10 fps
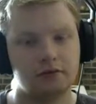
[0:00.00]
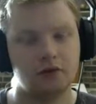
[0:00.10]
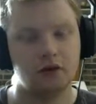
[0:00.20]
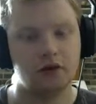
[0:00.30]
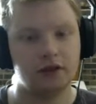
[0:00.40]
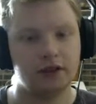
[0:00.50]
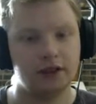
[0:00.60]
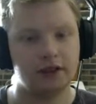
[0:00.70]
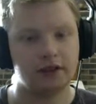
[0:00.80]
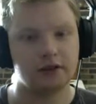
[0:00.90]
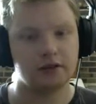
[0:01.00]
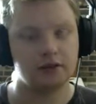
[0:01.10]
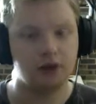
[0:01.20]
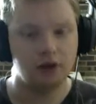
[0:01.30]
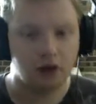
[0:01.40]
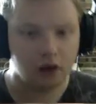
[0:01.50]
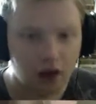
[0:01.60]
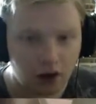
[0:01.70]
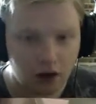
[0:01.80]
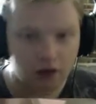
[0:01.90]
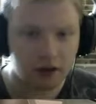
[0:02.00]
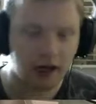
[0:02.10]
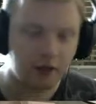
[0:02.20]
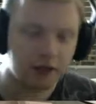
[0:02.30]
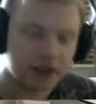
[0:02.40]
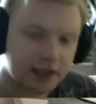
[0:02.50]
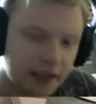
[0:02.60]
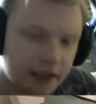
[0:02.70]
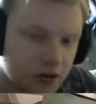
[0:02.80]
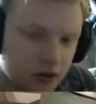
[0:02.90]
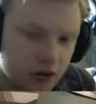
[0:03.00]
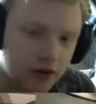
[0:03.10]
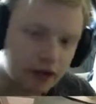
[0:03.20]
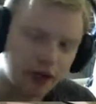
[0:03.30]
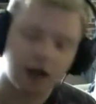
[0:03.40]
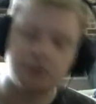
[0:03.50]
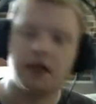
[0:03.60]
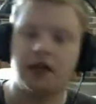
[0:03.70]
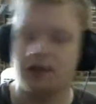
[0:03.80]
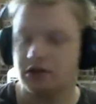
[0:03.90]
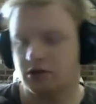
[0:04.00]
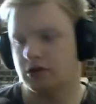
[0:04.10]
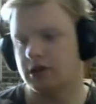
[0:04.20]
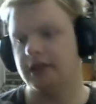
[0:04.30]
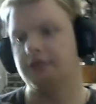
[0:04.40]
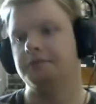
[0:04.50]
What's this? Oh, an MSE droid, a mouse droid.